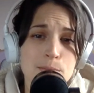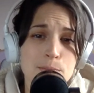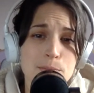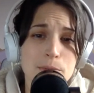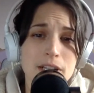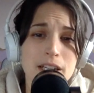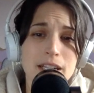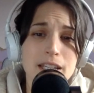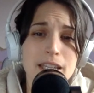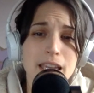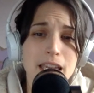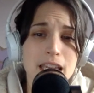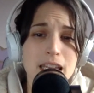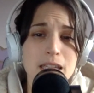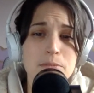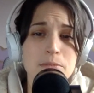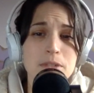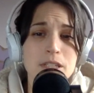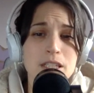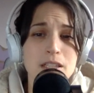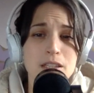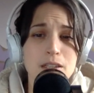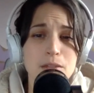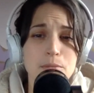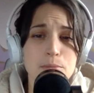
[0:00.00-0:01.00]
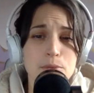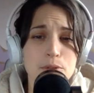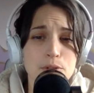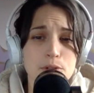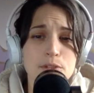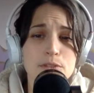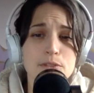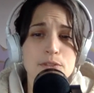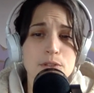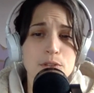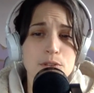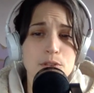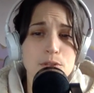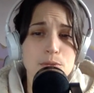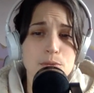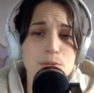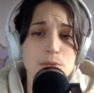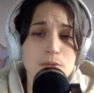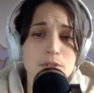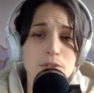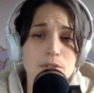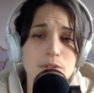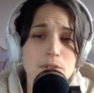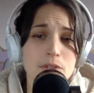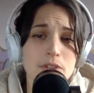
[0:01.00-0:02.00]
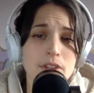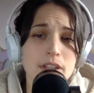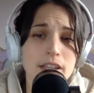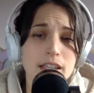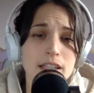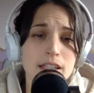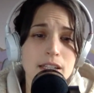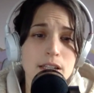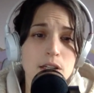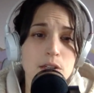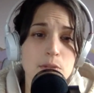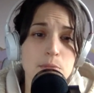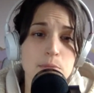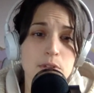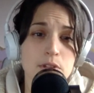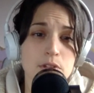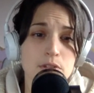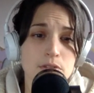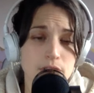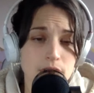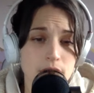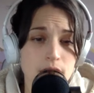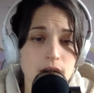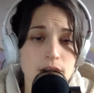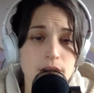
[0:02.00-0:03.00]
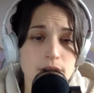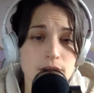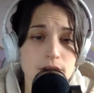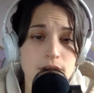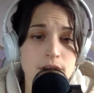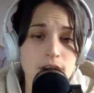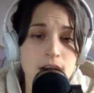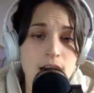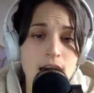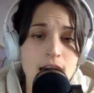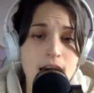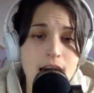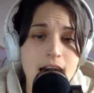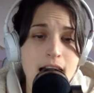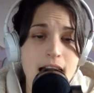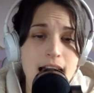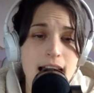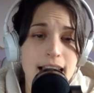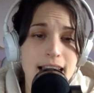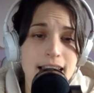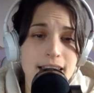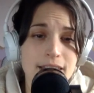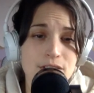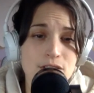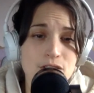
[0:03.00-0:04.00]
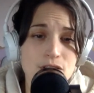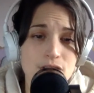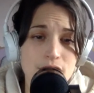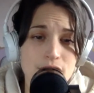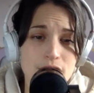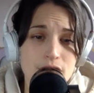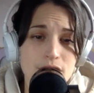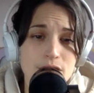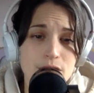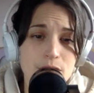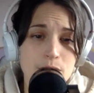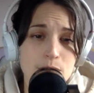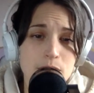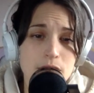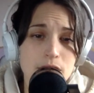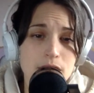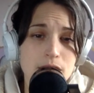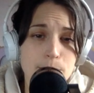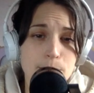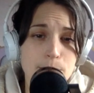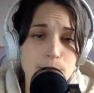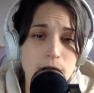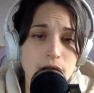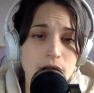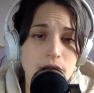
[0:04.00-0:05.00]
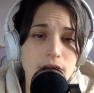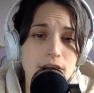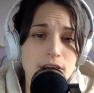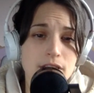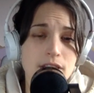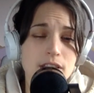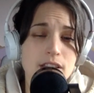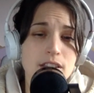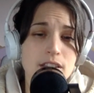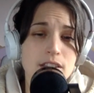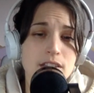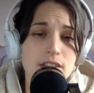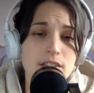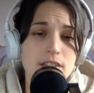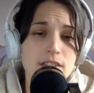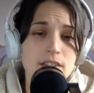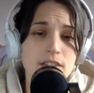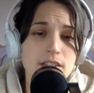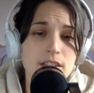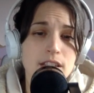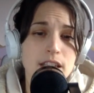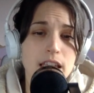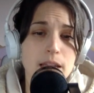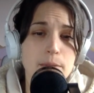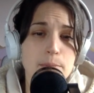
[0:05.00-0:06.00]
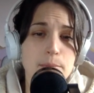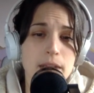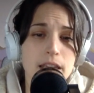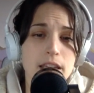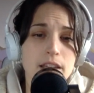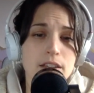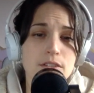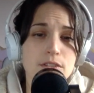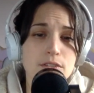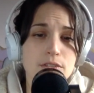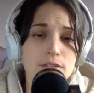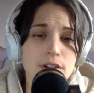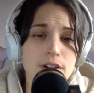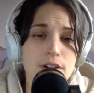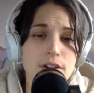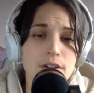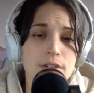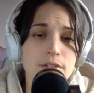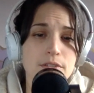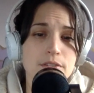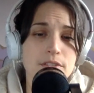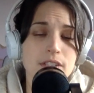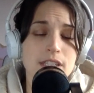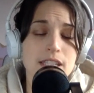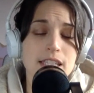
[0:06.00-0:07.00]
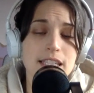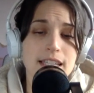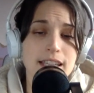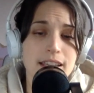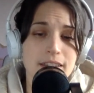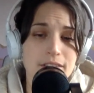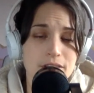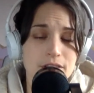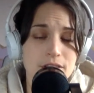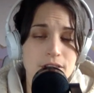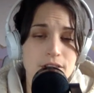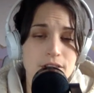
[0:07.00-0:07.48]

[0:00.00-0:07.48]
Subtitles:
but it can be a beautiful tool that can help you grow, and sharing those experiences can make us grow together.